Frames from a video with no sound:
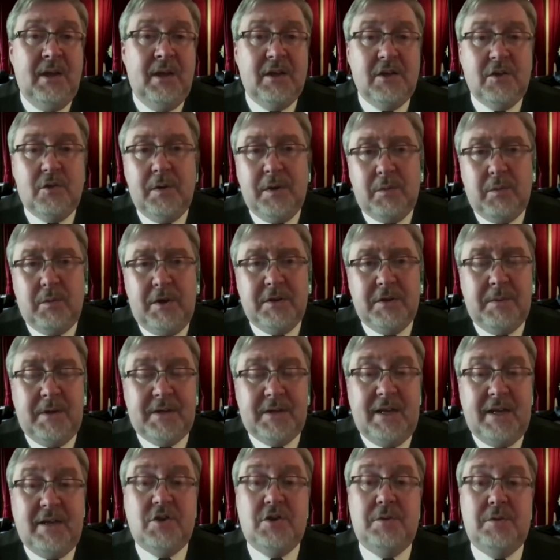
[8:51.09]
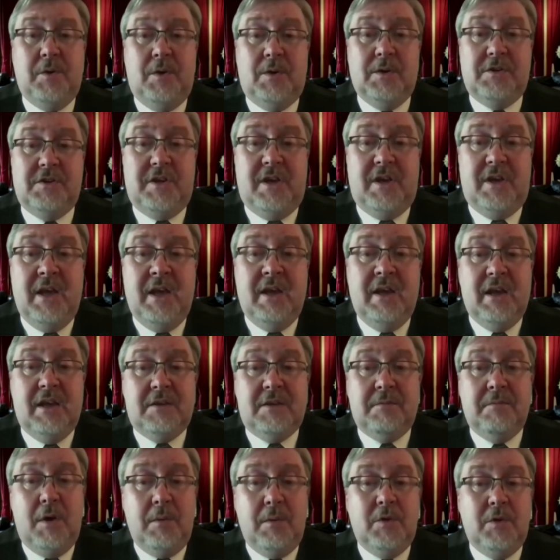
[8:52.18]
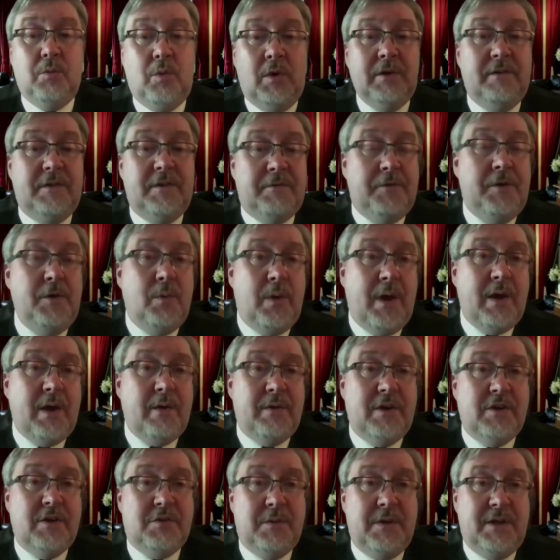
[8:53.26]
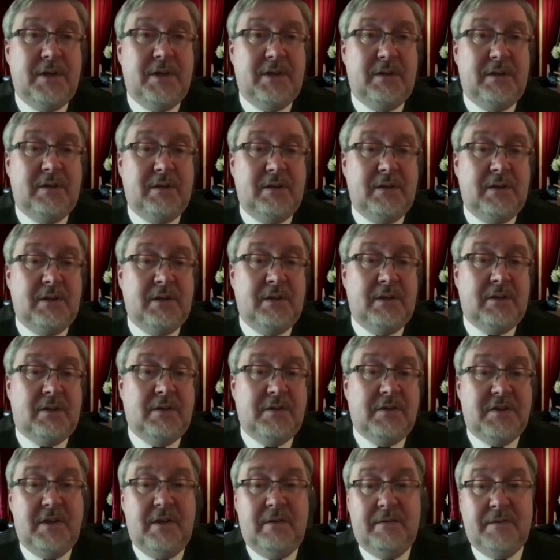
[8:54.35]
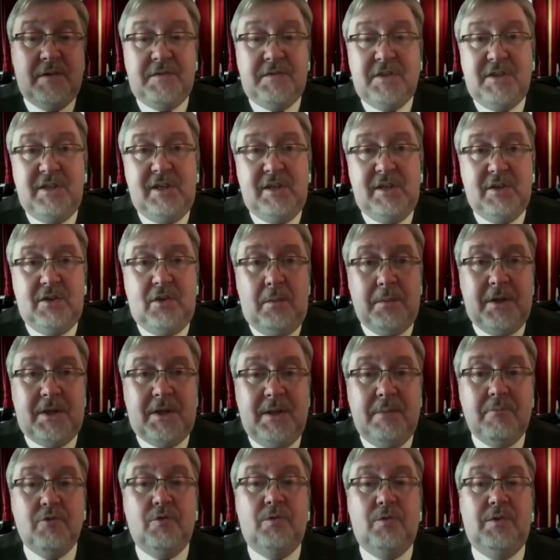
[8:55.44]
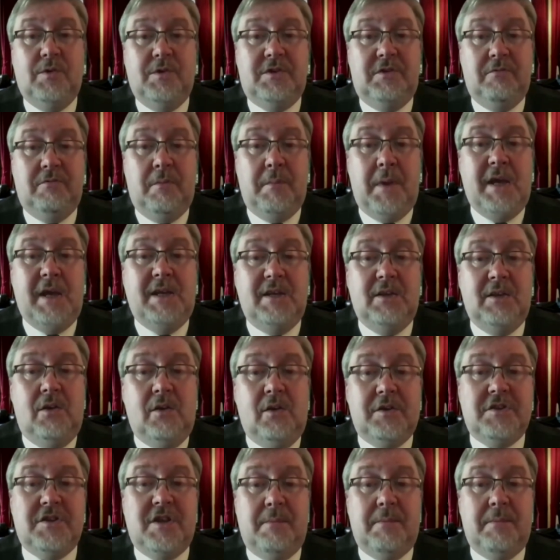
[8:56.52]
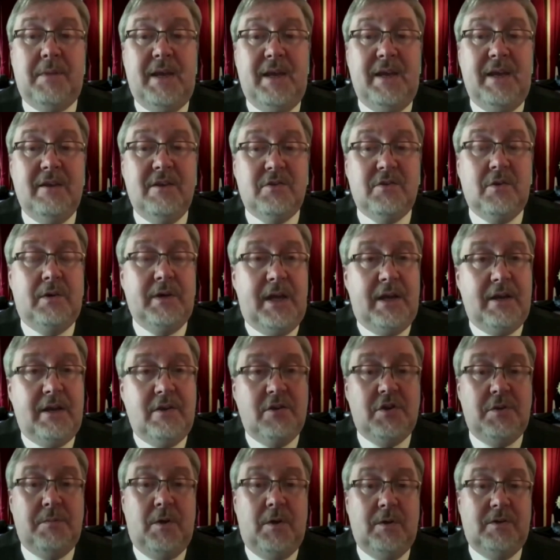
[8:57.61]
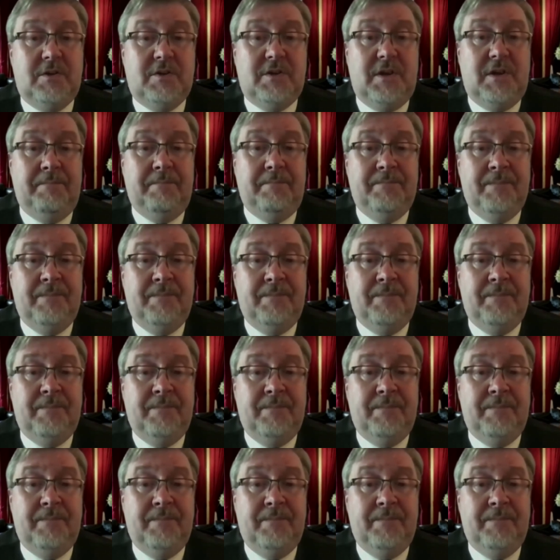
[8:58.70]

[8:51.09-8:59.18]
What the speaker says: And a quick word about energy policy. At the moment, one of the few areas where conservatives and economic liberals remain in lockstep is on energy policy.